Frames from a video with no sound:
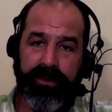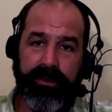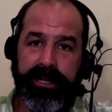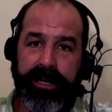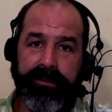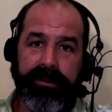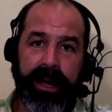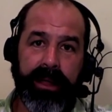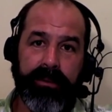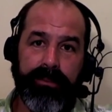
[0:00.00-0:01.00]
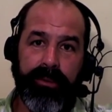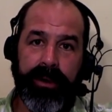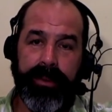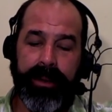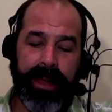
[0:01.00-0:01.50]
$1,300
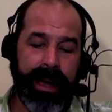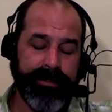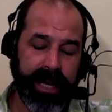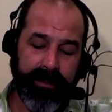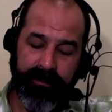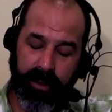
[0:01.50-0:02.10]
premium laptop.